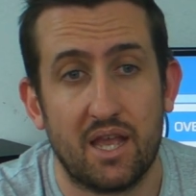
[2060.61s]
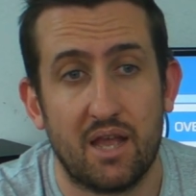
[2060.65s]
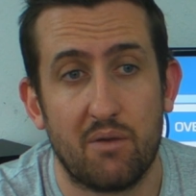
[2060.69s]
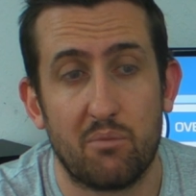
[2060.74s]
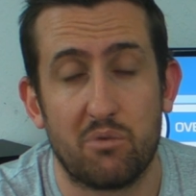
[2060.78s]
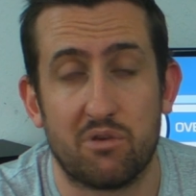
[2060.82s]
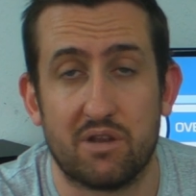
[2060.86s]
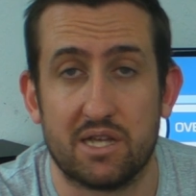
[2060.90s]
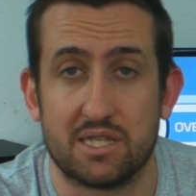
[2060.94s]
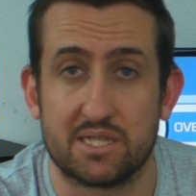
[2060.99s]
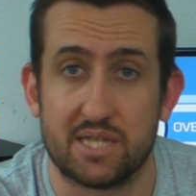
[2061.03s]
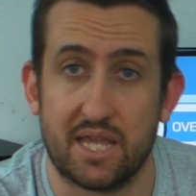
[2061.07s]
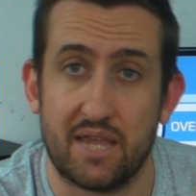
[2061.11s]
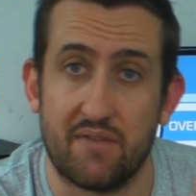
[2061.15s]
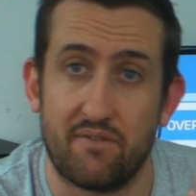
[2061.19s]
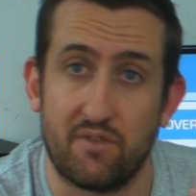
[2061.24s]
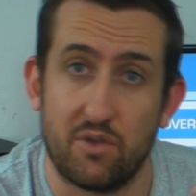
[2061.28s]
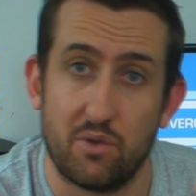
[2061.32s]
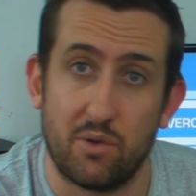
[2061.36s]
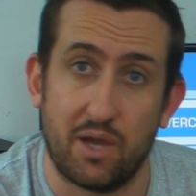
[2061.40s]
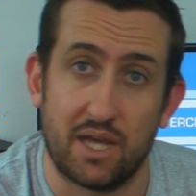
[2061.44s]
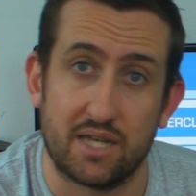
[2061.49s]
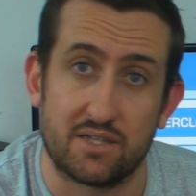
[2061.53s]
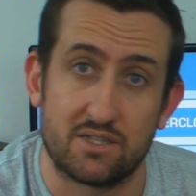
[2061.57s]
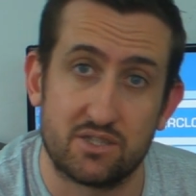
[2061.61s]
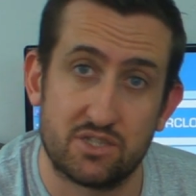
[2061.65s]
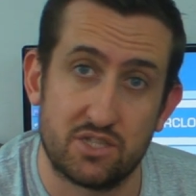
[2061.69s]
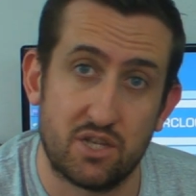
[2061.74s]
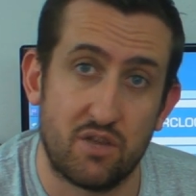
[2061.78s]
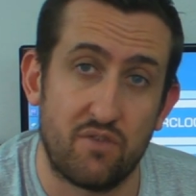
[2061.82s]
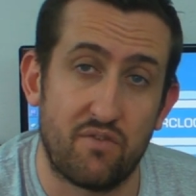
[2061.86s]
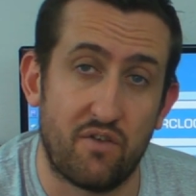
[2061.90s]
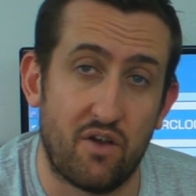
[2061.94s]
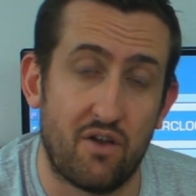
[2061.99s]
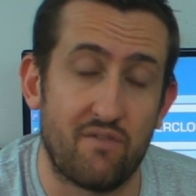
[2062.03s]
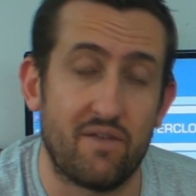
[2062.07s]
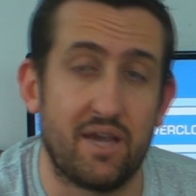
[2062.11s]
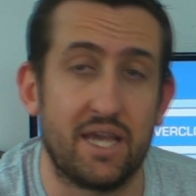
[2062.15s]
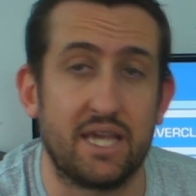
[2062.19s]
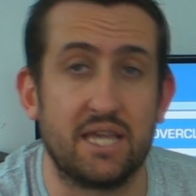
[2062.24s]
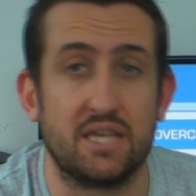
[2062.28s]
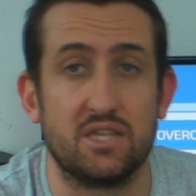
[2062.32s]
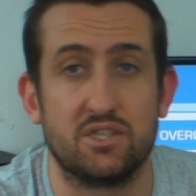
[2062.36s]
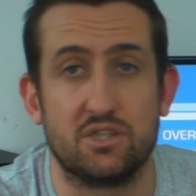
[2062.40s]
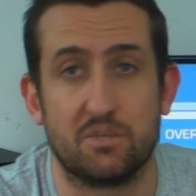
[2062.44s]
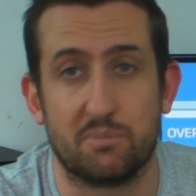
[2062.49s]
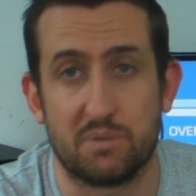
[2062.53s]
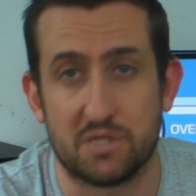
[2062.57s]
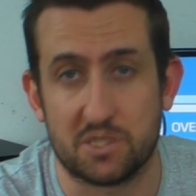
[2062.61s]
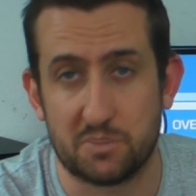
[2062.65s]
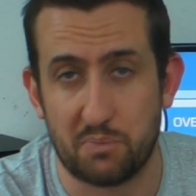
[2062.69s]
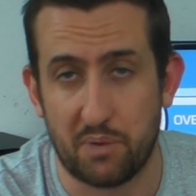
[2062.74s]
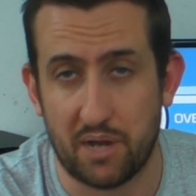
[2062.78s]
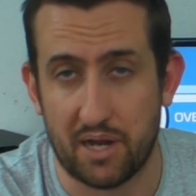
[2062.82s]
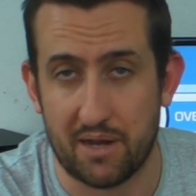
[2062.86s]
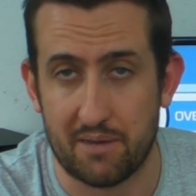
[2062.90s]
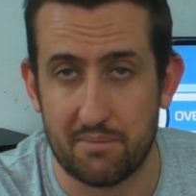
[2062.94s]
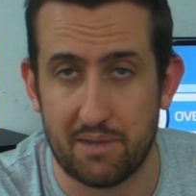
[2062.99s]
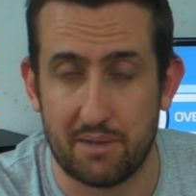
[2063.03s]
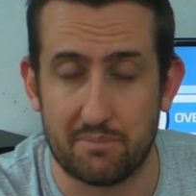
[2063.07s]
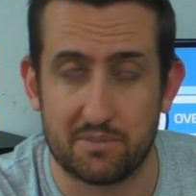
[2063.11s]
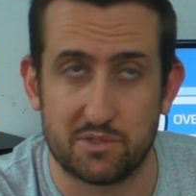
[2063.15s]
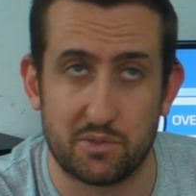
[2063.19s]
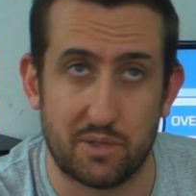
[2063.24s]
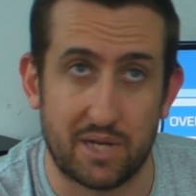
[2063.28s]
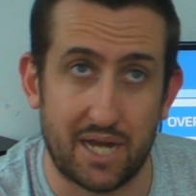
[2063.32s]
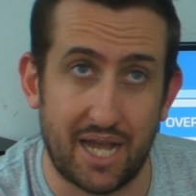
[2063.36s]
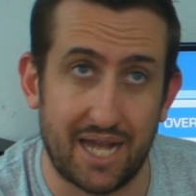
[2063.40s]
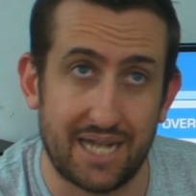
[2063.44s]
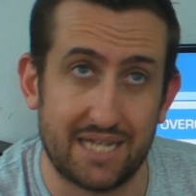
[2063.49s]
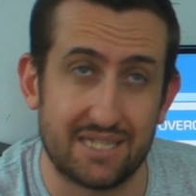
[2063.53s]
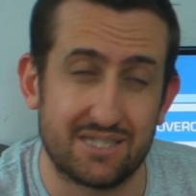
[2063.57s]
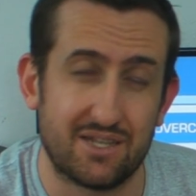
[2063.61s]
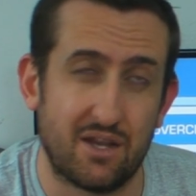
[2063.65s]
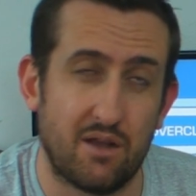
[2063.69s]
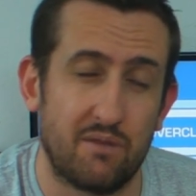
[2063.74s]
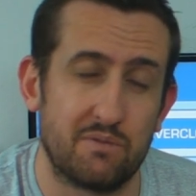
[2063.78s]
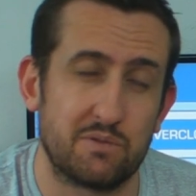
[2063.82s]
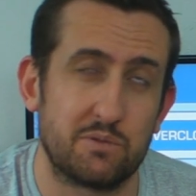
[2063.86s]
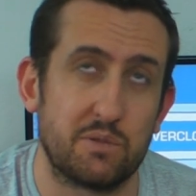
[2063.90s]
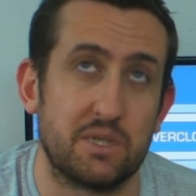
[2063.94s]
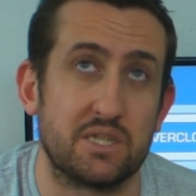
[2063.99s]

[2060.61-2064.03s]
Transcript: whereas if you had 258, you you'd be splitting them up between 8 times,